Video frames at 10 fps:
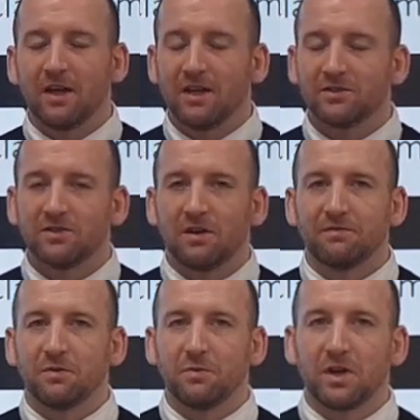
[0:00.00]
It's stuff
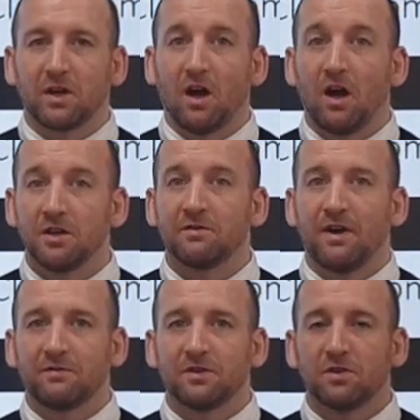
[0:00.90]
that we kind of
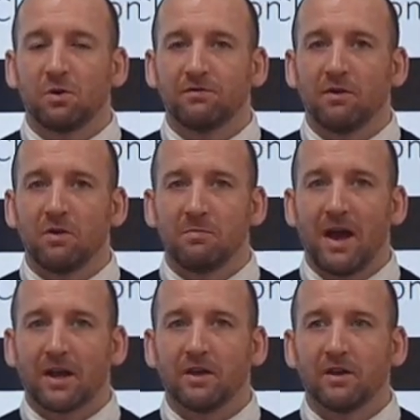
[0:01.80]
have to do off our own
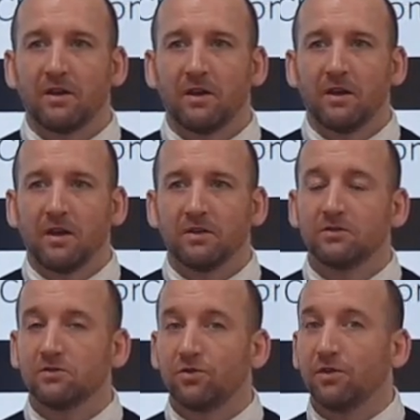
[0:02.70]
back.
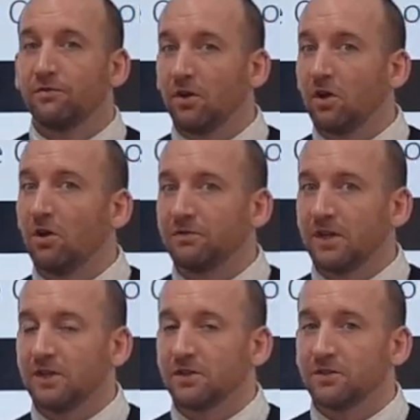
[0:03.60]
It's true for a lot of
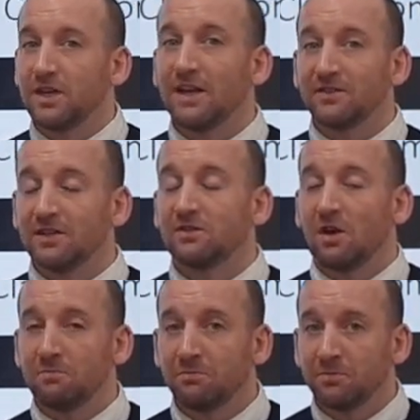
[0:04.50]
teachers. Yes, in
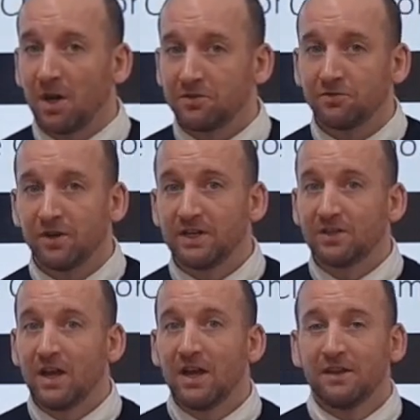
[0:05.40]
some
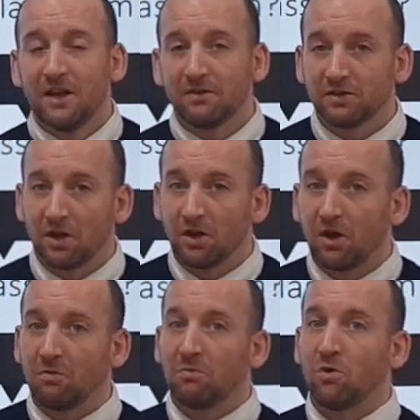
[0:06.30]
countries there is a
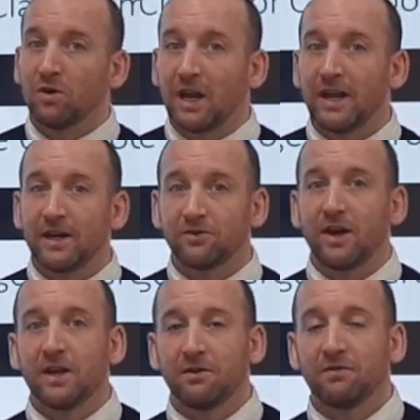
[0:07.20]
lot more clear
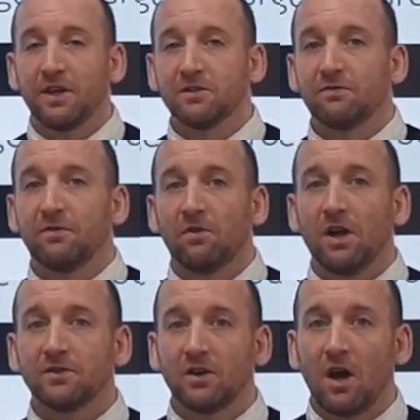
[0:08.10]
training for this. For
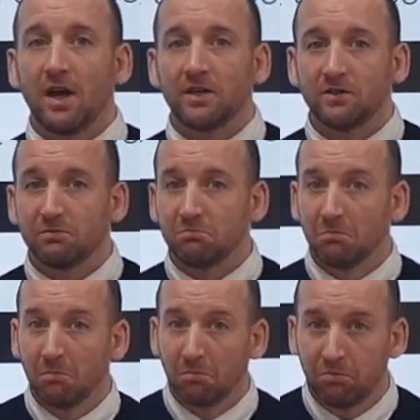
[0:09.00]
us guys,
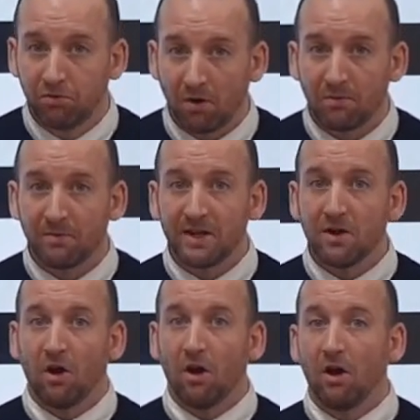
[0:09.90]
probably
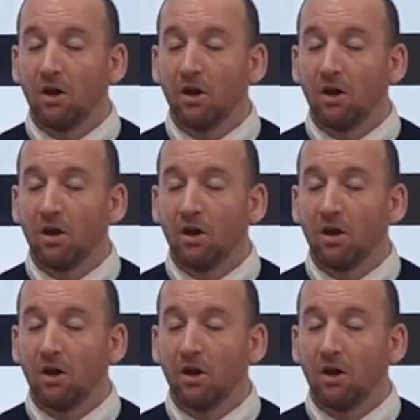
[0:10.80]
not.